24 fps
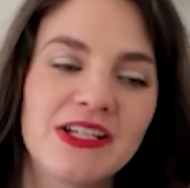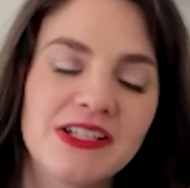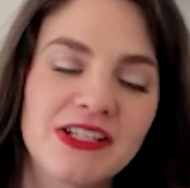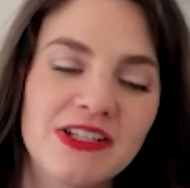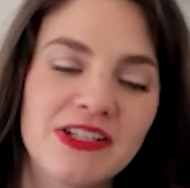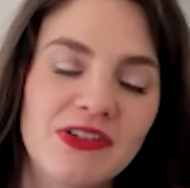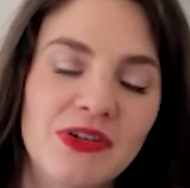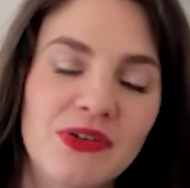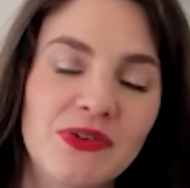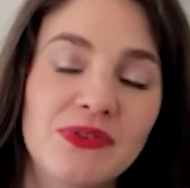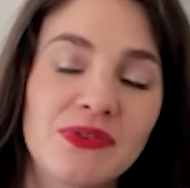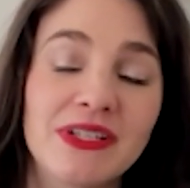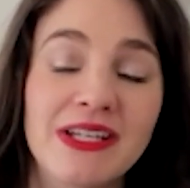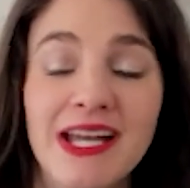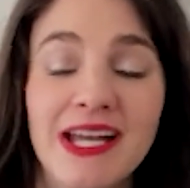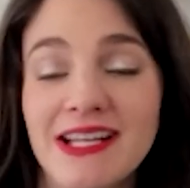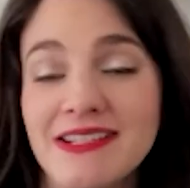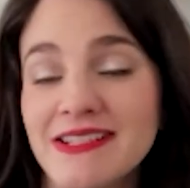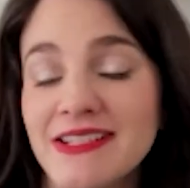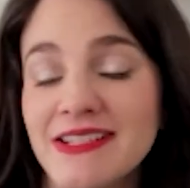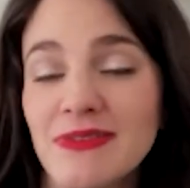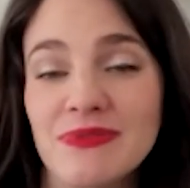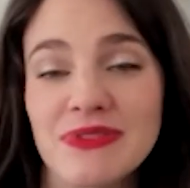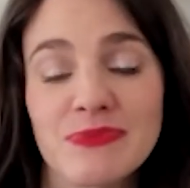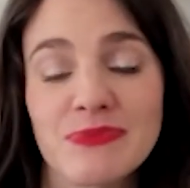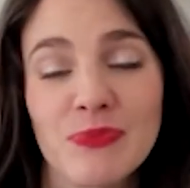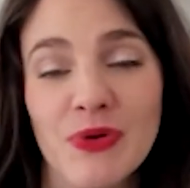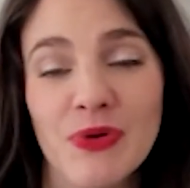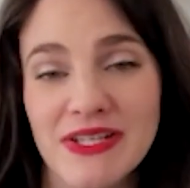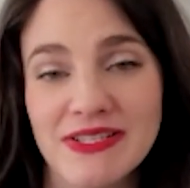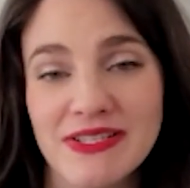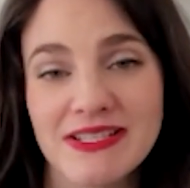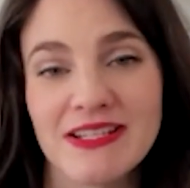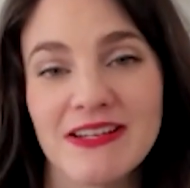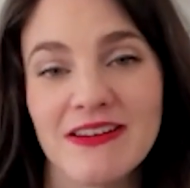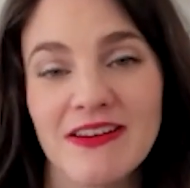you know, yes, he was
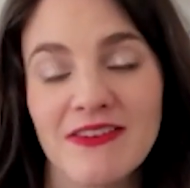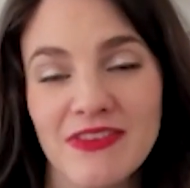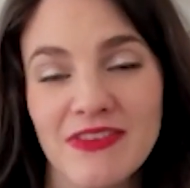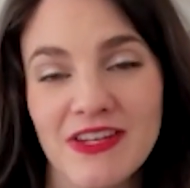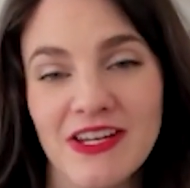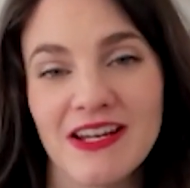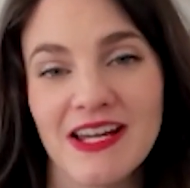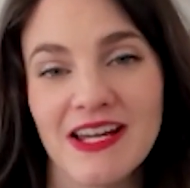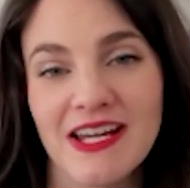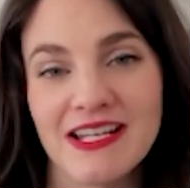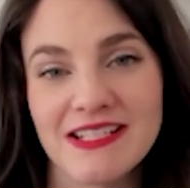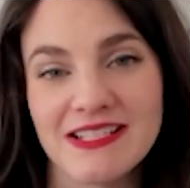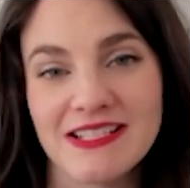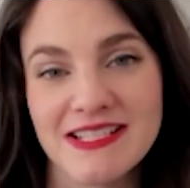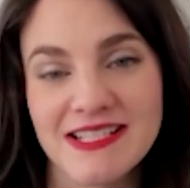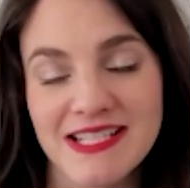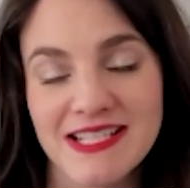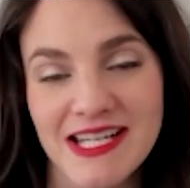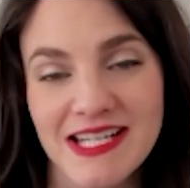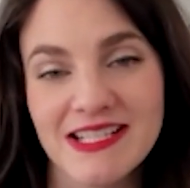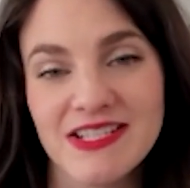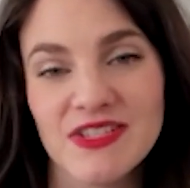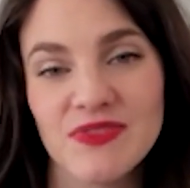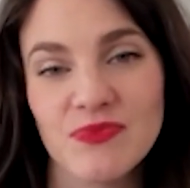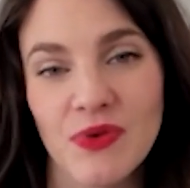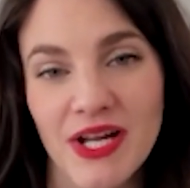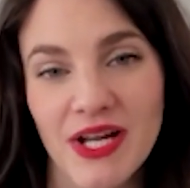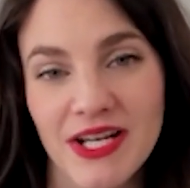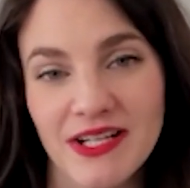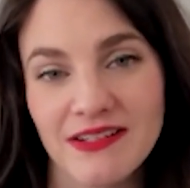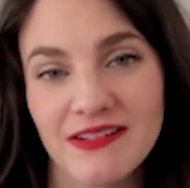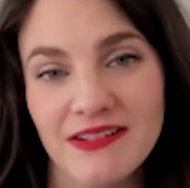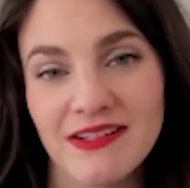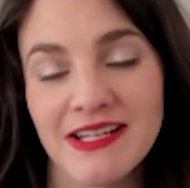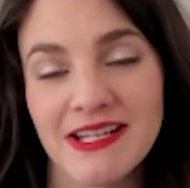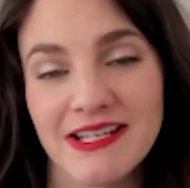president of the United States
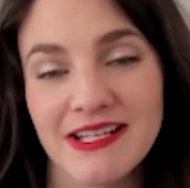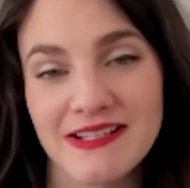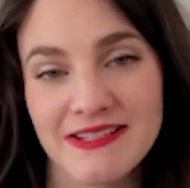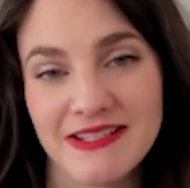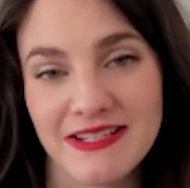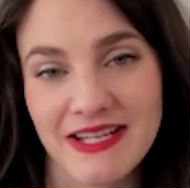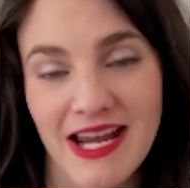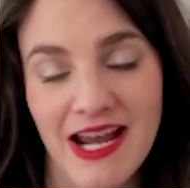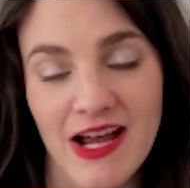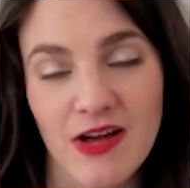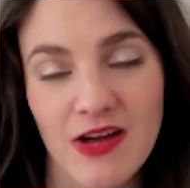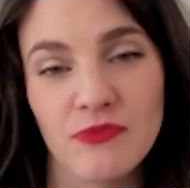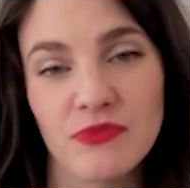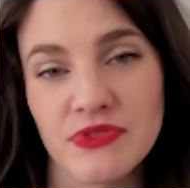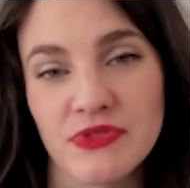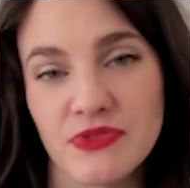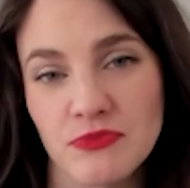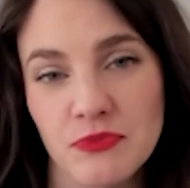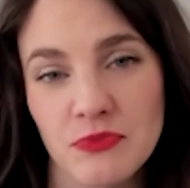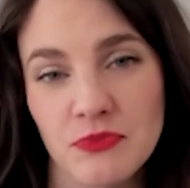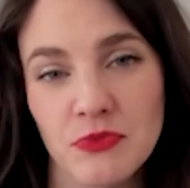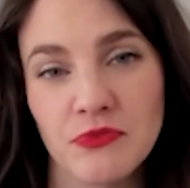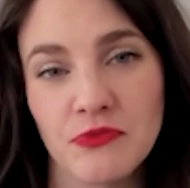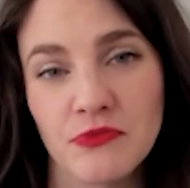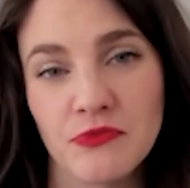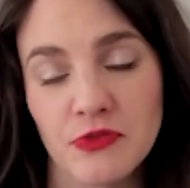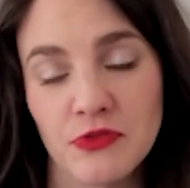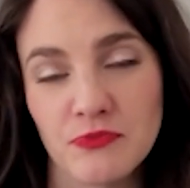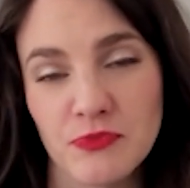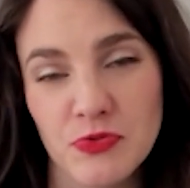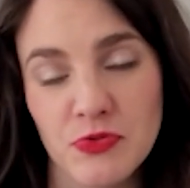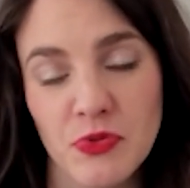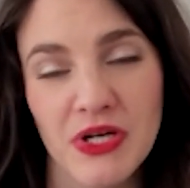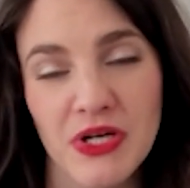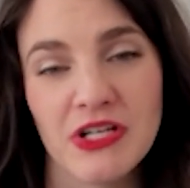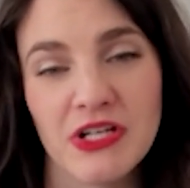when his account was removed
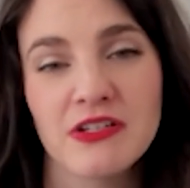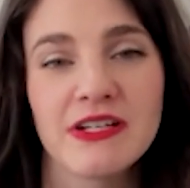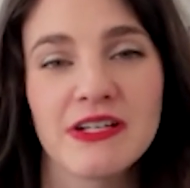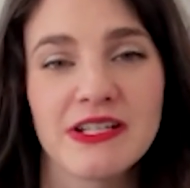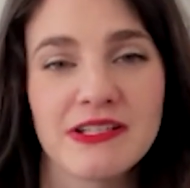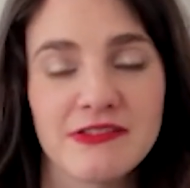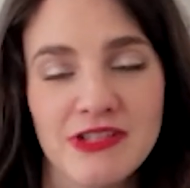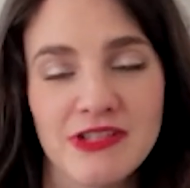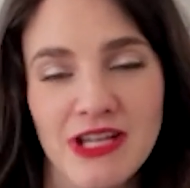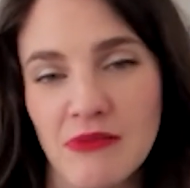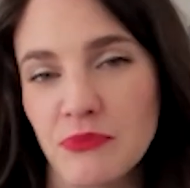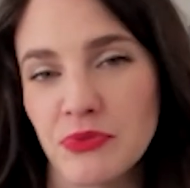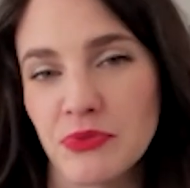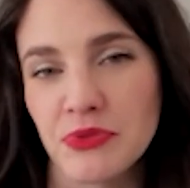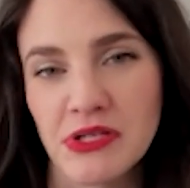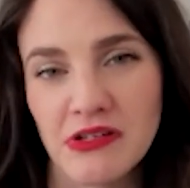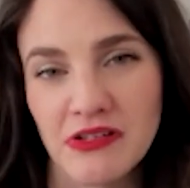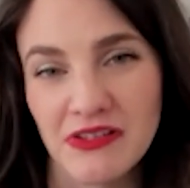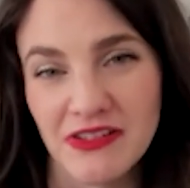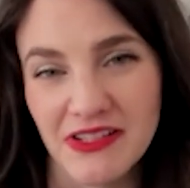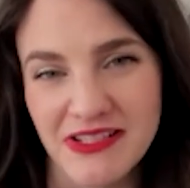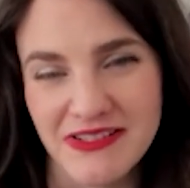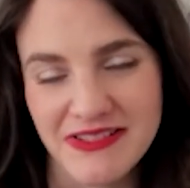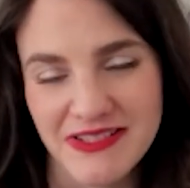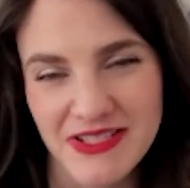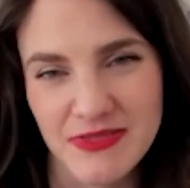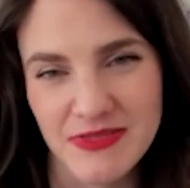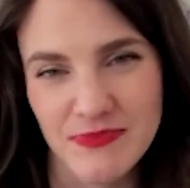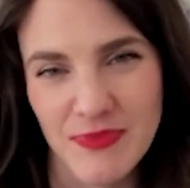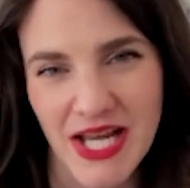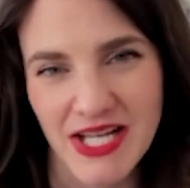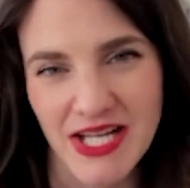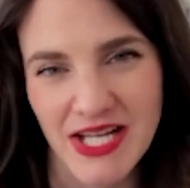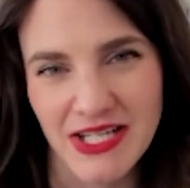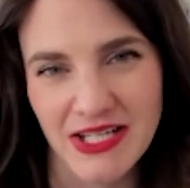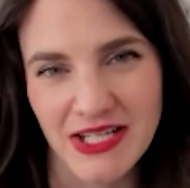from Twitter and temporarily
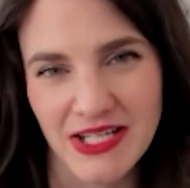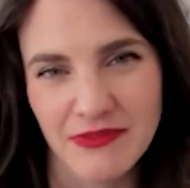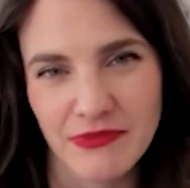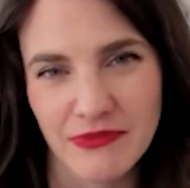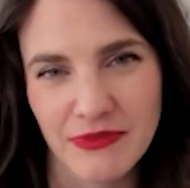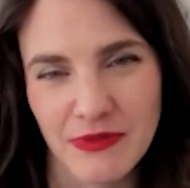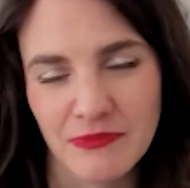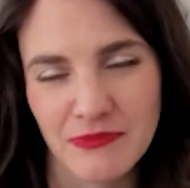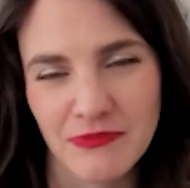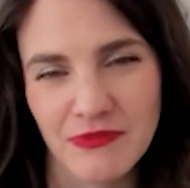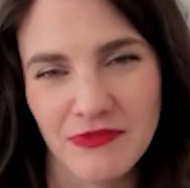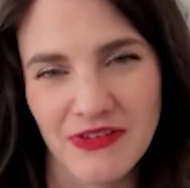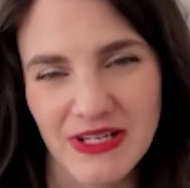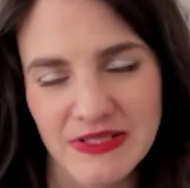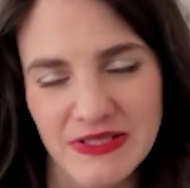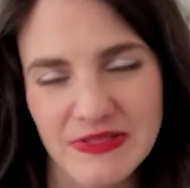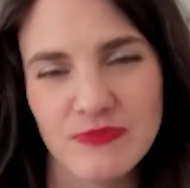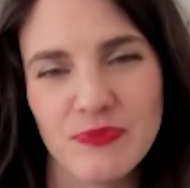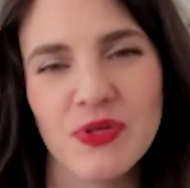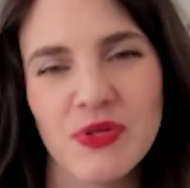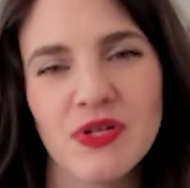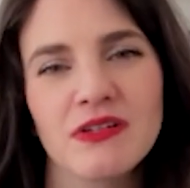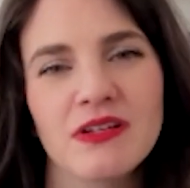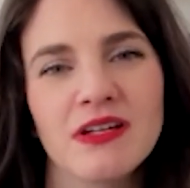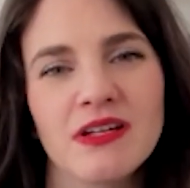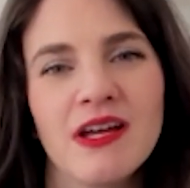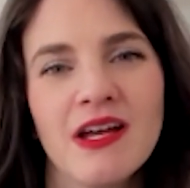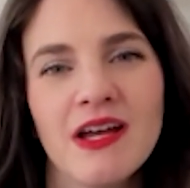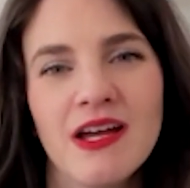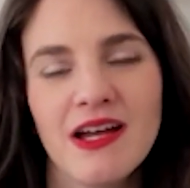suspended from Facebook.